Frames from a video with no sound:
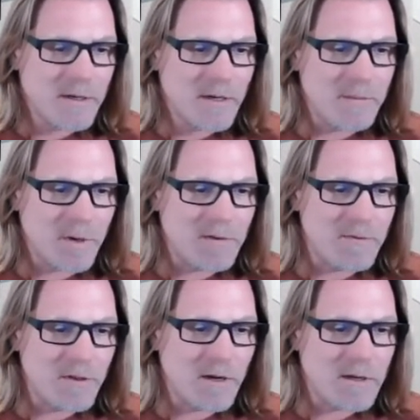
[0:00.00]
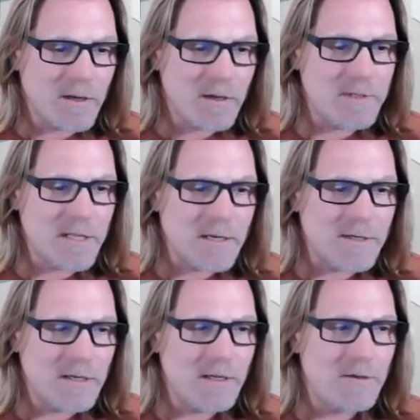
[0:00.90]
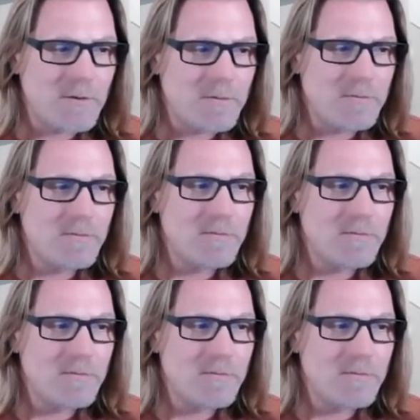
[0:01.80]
Bergflow.com/CEO